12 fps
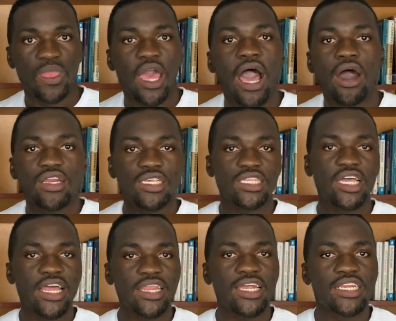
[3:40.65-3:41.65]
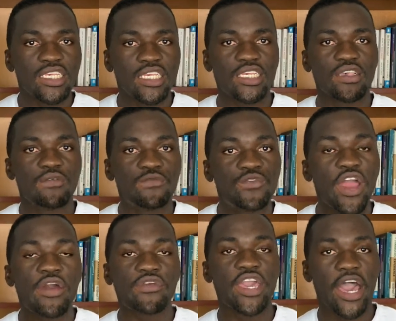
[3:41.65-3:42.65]
I understand that this is
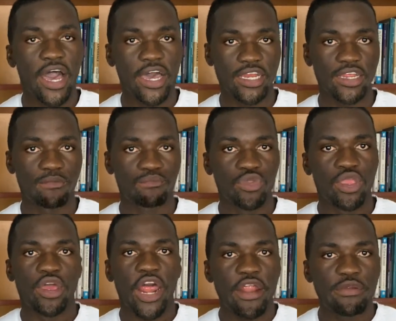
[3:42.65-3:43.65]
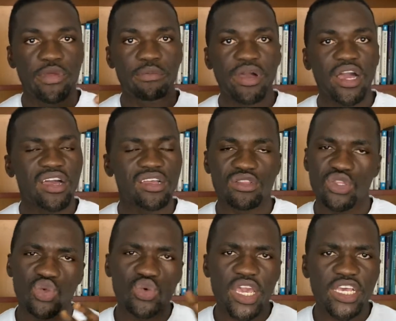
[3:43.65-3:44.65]
very hard. I remember
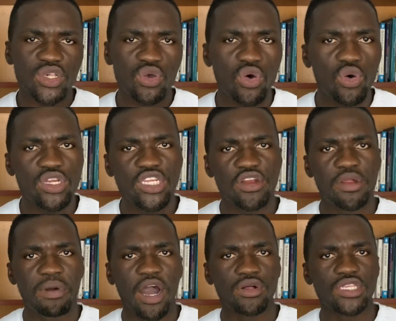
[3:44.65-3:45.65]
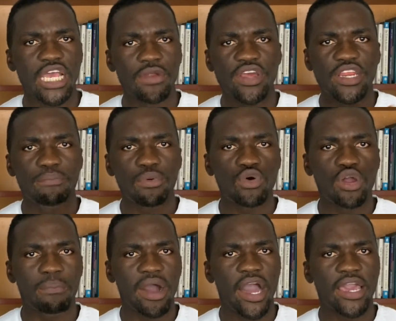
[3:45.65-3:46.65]
two years ago or thereabouts, I read a book
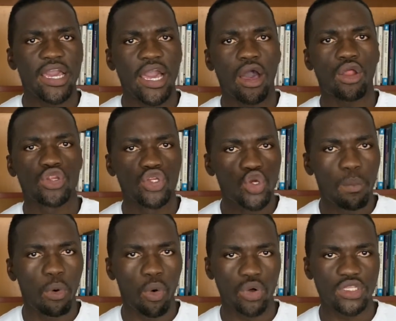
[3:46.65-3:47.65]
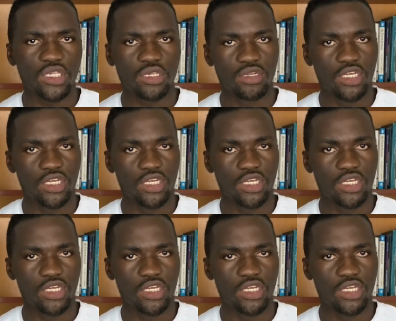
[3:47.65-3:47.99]
by Cal Newport.